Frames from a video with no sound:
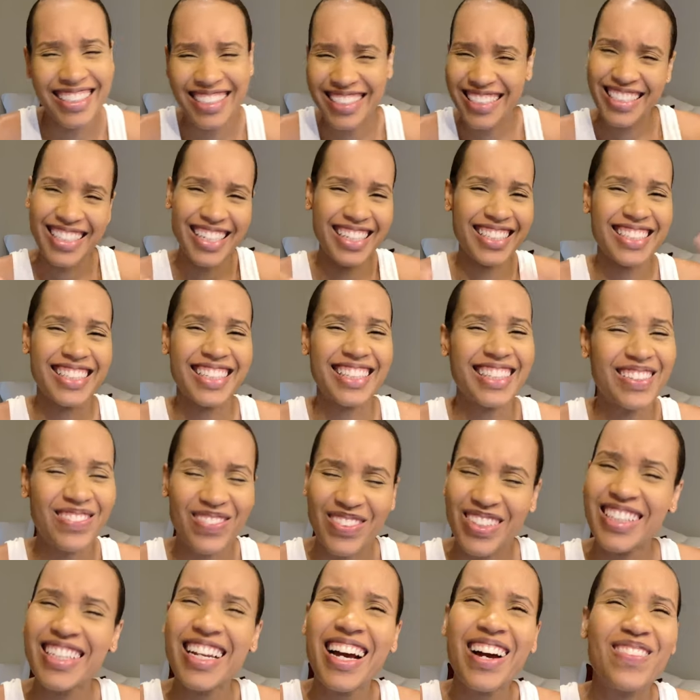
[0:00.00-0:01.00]
Just a little
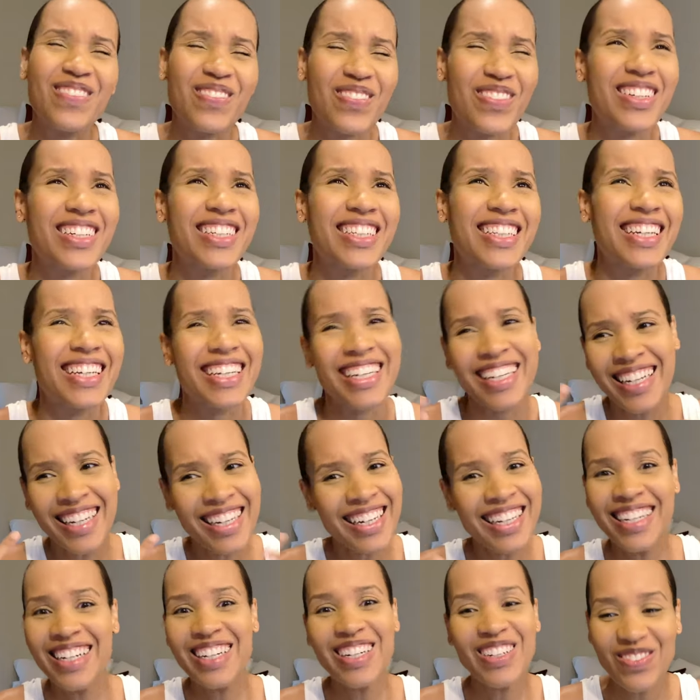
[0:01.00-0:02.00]
bit, not really,
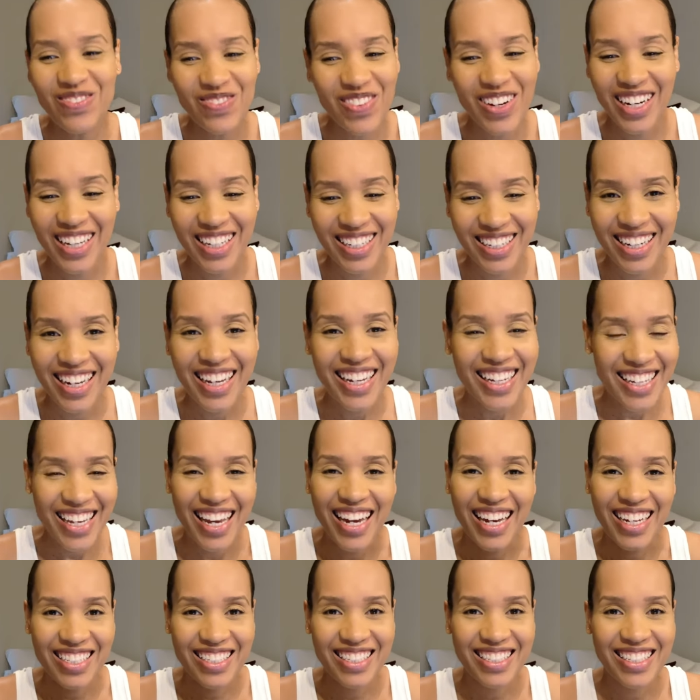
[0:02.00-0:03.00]
but
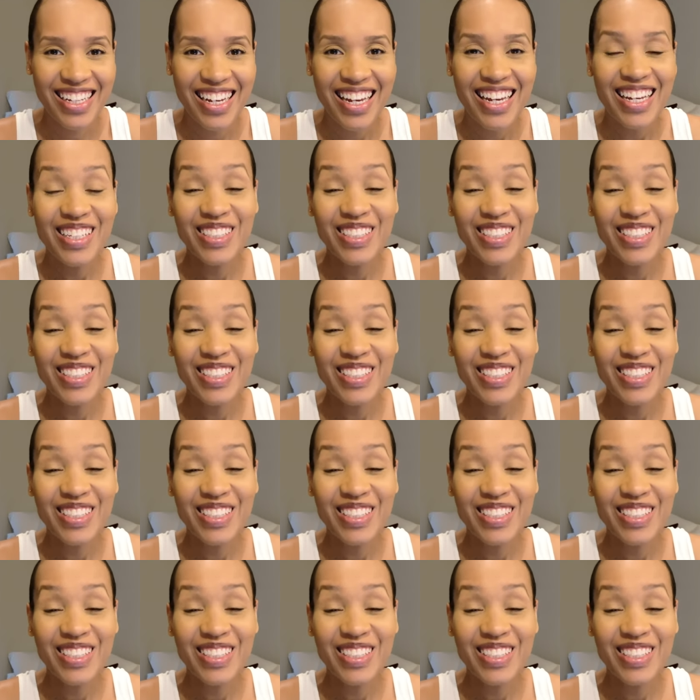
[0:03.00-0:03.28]
yes.